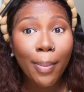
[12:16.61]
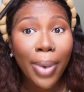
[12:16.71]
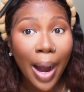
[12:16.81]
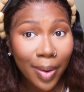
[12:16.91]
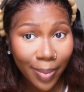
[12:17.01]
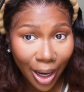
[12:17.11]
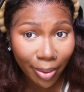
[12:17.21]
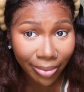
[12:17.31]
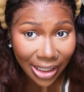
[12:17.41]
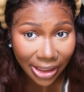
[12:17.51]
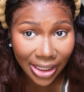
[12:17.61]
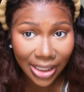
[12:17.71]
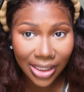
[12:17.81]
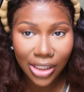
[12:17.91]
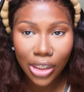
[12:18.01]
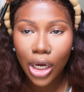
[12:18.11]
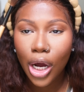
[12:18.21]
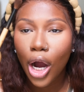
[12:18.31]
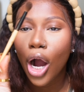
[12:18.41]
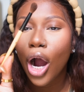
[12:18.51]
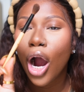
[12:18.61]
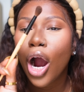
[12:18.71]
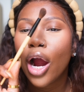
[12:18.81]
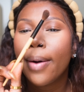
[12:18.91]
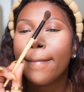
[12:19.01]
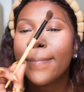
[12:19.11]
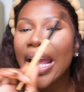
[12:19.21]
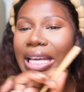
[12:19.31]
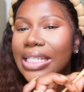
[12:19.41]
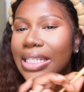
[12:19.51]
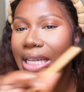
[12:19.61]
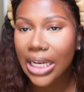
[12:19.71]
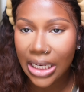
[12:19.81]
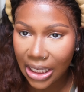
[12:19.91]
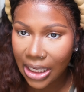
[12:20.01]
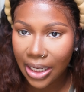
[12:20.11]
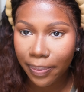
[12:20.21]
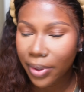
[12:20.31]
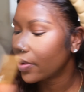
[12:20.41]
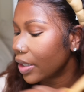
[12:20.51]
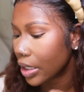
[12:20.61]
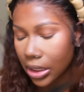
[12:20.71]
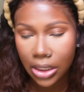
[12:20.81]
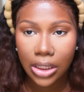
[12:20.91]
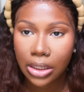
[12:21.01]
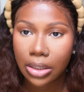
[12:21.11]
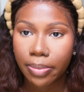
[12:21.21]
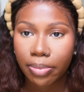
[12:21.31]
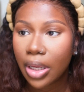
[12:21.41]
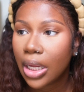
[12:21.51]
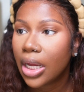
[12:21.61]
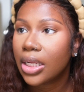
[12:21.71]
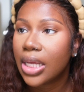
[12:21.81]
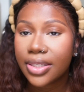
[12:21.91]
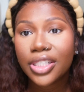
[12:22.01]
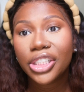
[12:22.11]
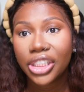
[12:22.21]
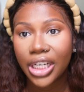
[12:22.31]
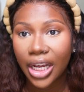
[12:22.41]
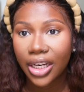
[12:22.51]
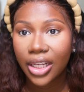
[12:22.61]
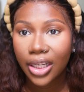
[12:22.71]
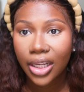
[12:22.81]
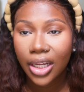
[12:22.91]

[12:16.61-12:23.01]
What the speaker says: Bobbi Brown brushes are amazing, period. It doesn't shed.